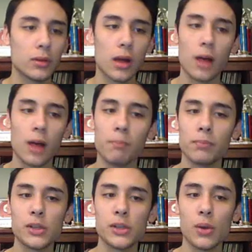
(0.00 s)

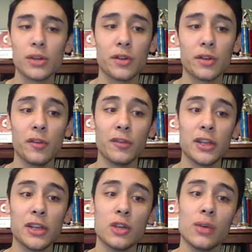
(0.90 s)

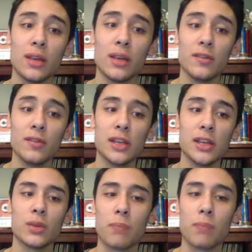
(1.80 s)
252 EVs
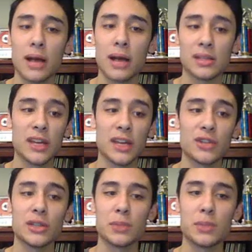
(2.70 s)
with a positive
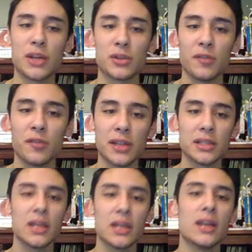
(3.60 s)
nature and special
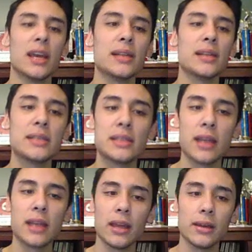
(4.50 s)
defense.
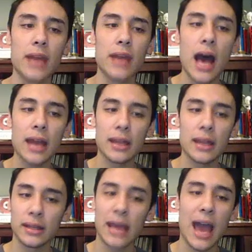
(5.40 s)
It's not
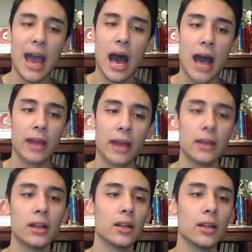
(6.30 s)
that high.
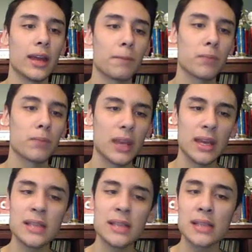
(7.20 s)
Like, it
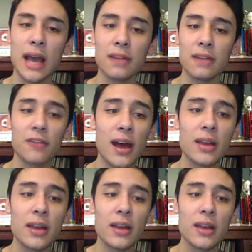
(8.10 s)
is kind of
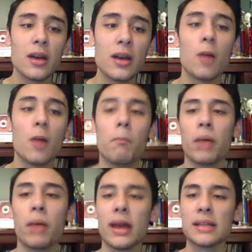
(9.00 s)
high, but
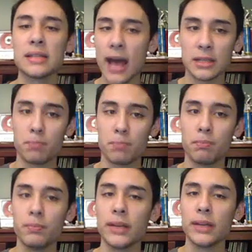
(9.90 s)
it's not as
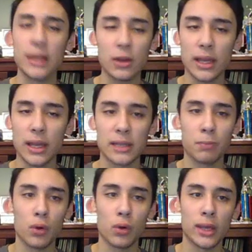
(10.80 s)
nearly as
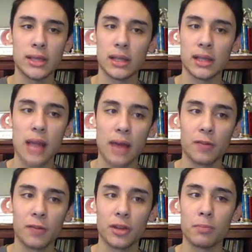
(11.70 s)
bulky as a lot
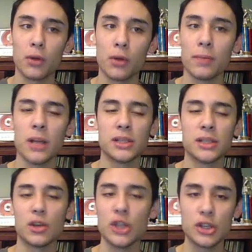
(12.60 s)
of other Pokemon.
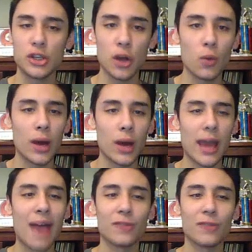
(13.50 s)
So you don't want to
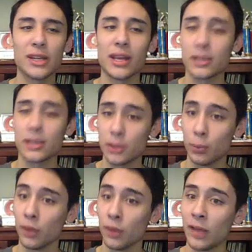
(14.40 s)
have to take a
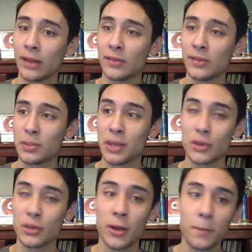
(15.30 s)
super effective
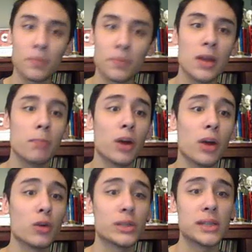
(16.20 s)
special hit.
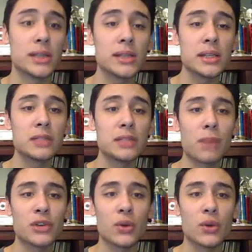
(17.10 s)
But a resisted
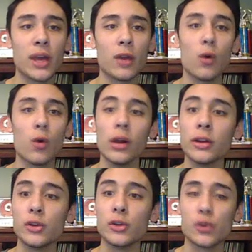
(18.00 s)
special hit or a
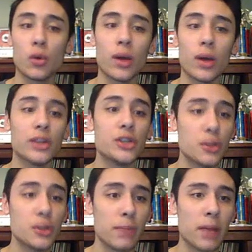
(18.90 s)
neutral one you
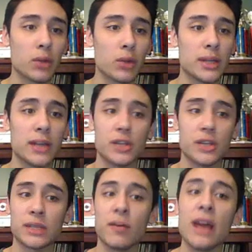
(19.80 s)
should be able to take
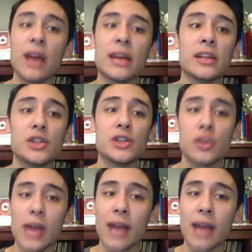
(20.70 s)
just fine, and it
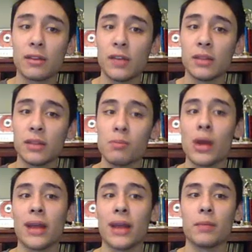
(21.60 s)
should activate the
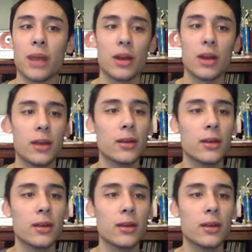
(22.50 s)
Miranda Berry.